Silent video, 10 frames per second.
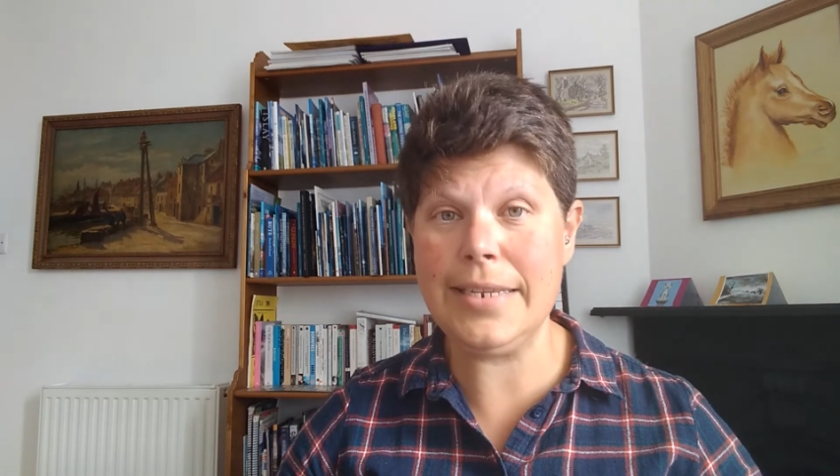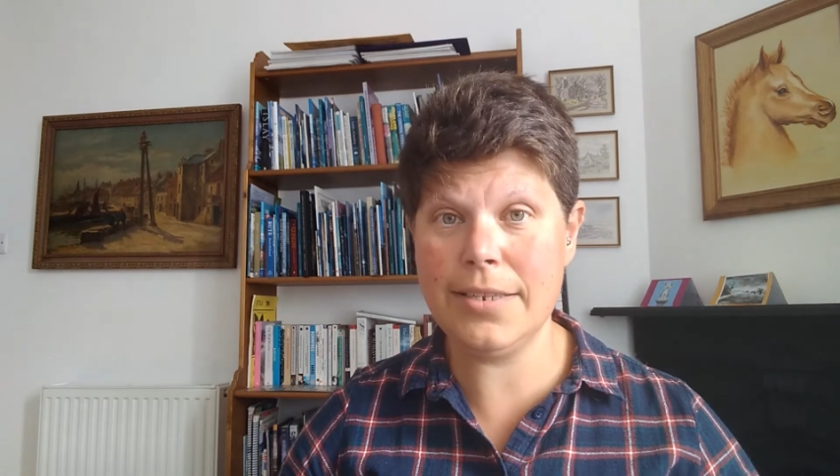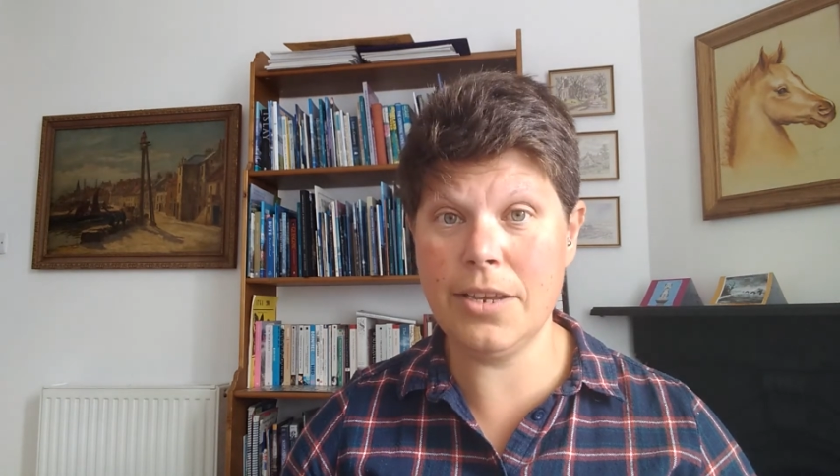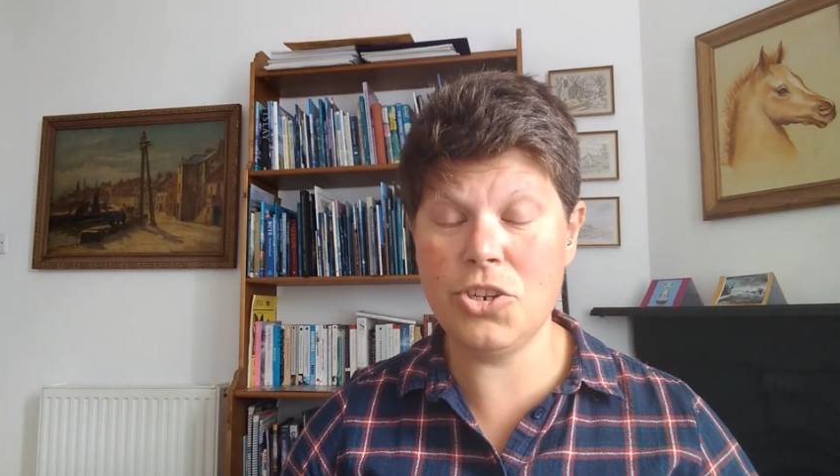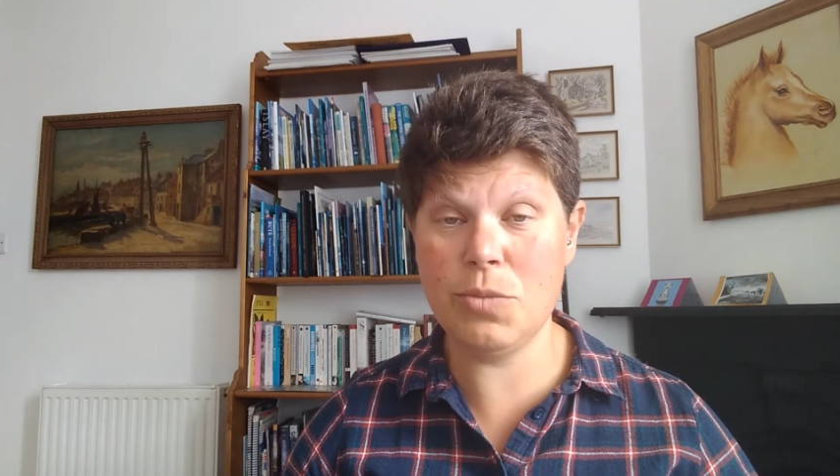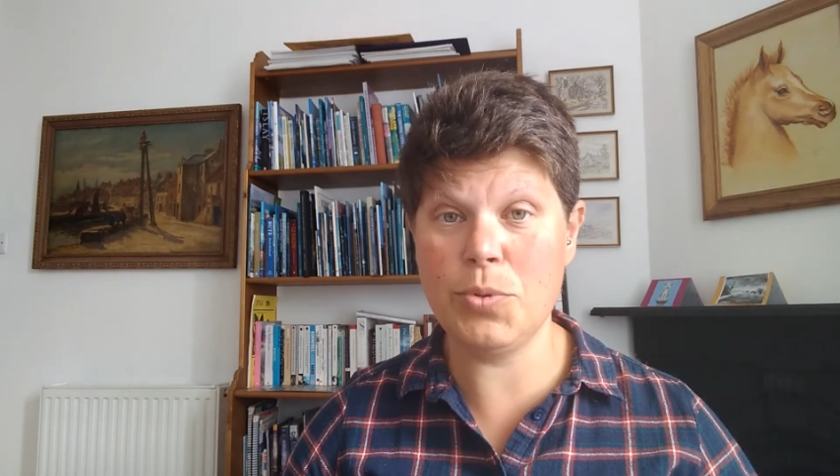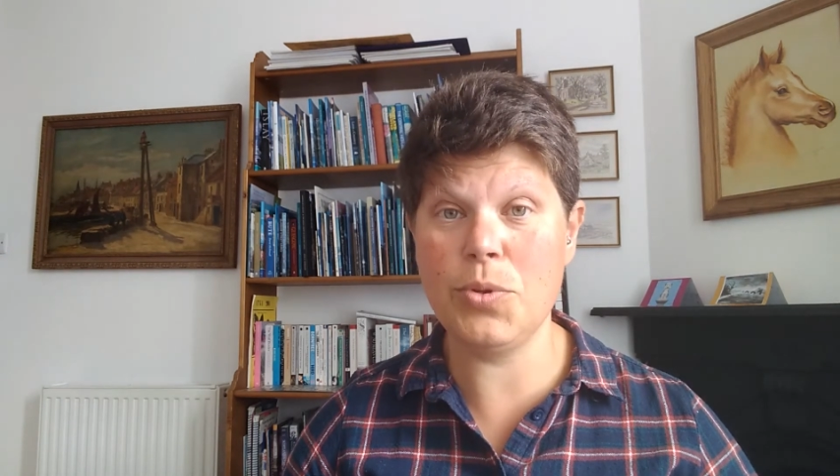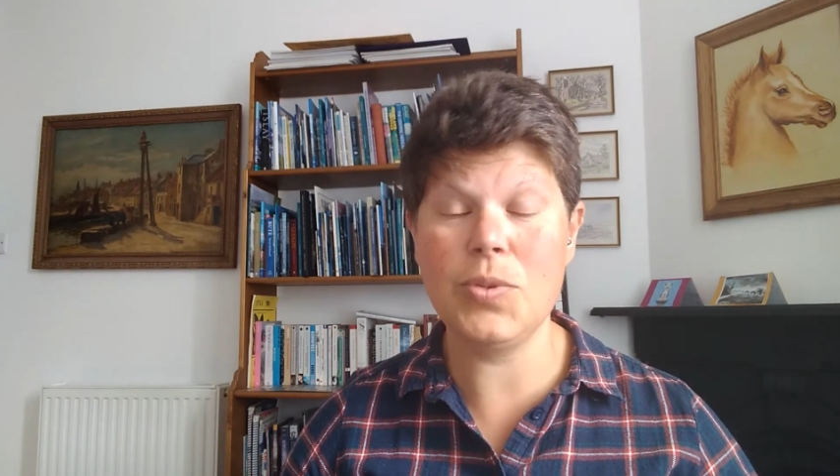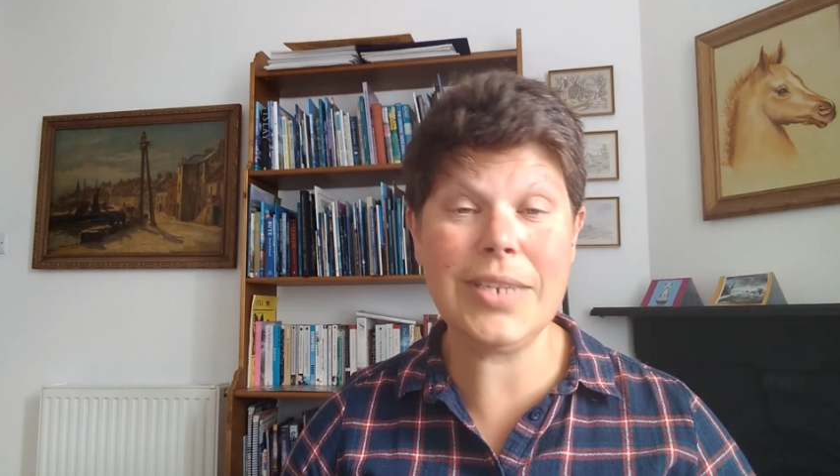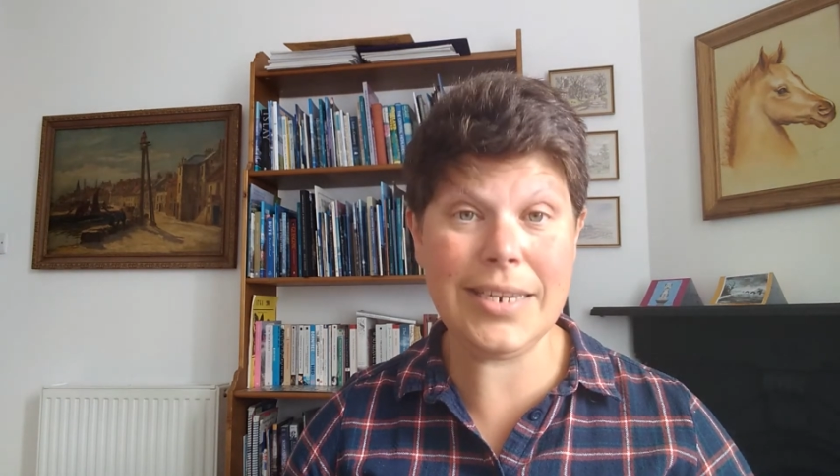
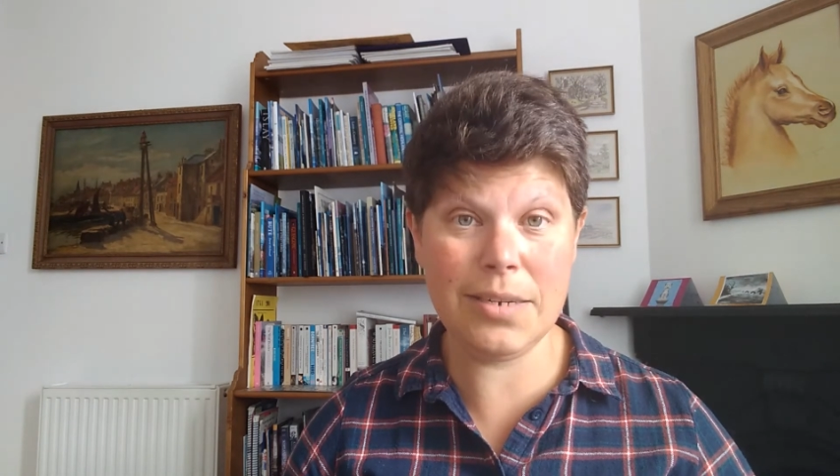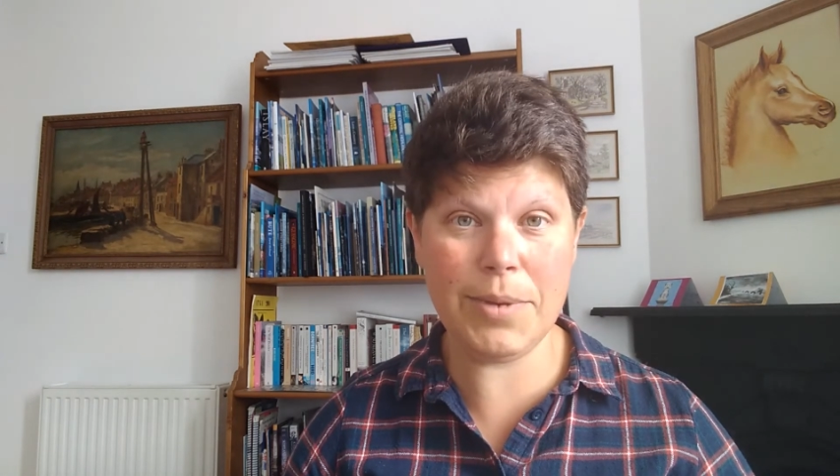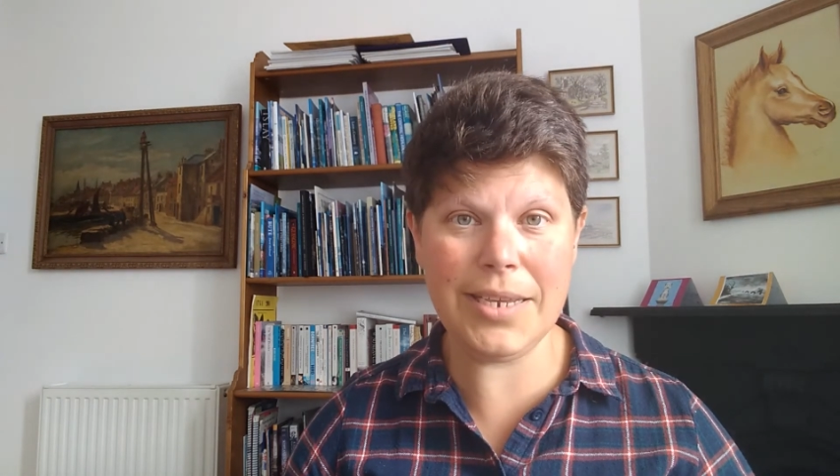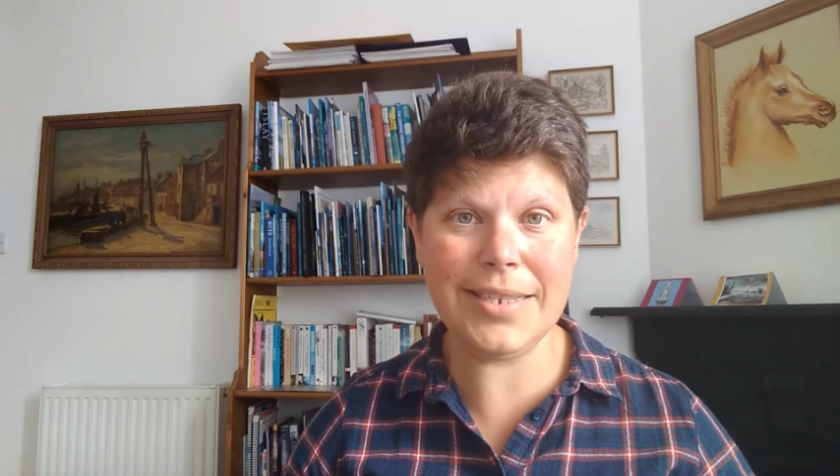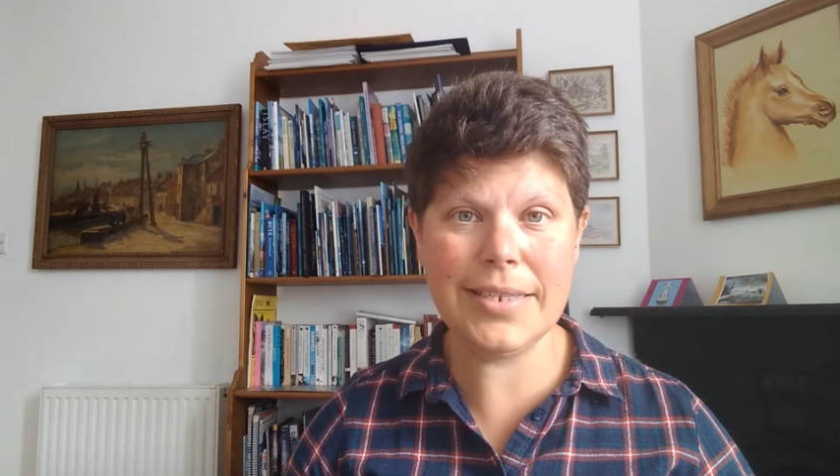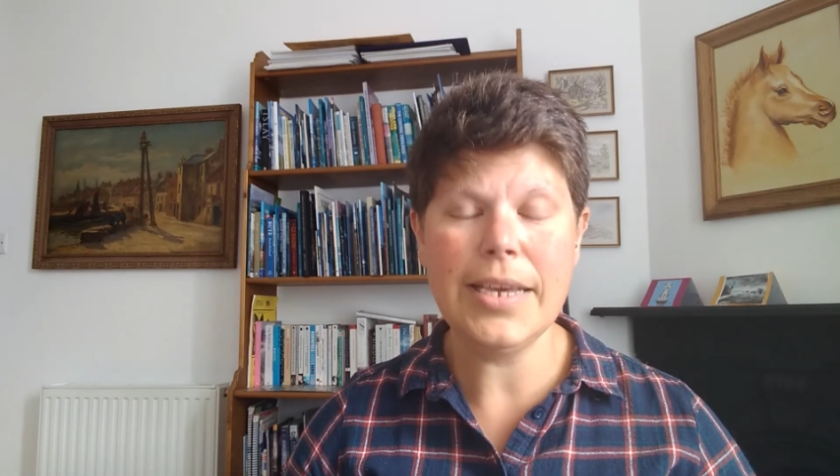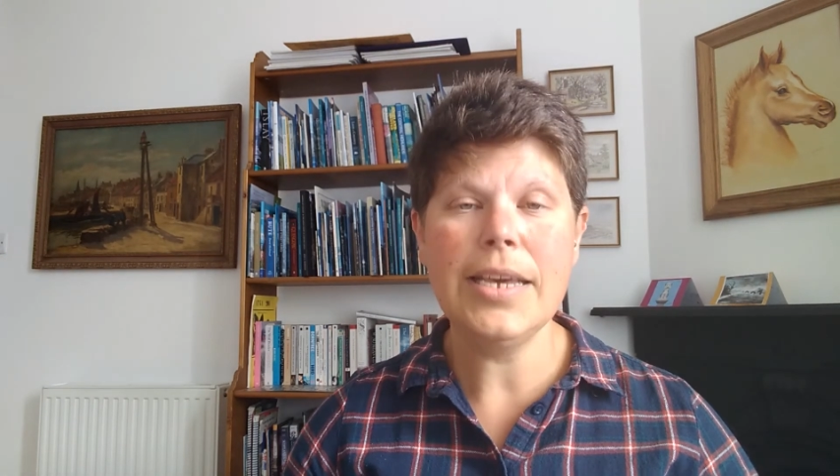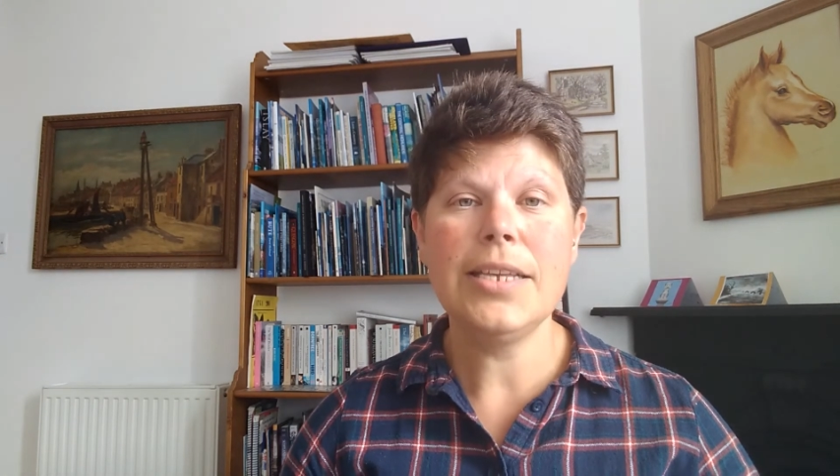searchable database.